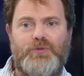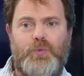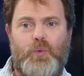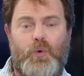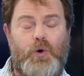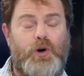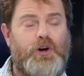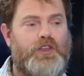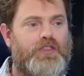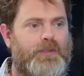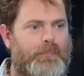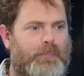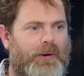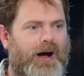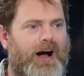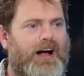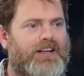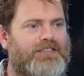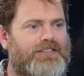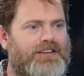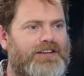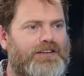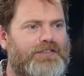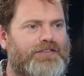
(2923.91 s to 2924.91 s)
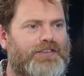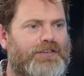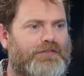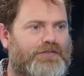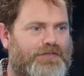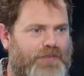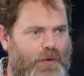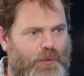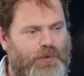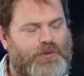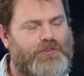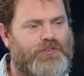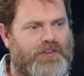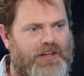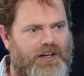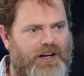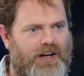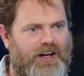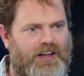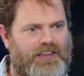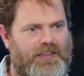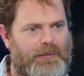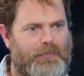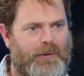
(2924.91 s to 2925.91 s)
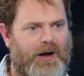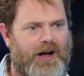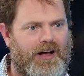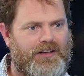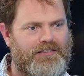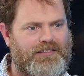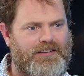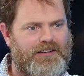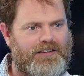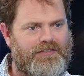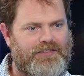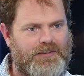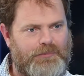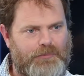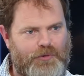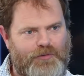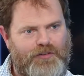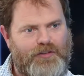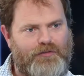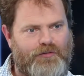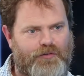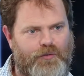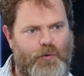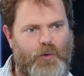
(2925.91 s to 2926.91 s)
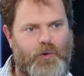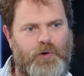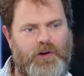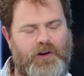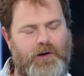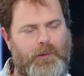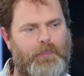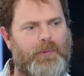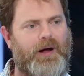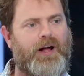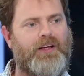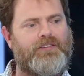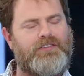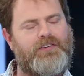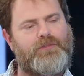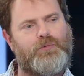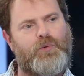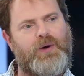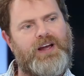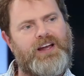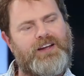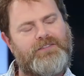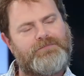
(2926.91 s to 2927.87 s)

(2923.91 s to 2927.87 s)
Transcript: toward the positive and focusing on the positive and moving forward in a positive way.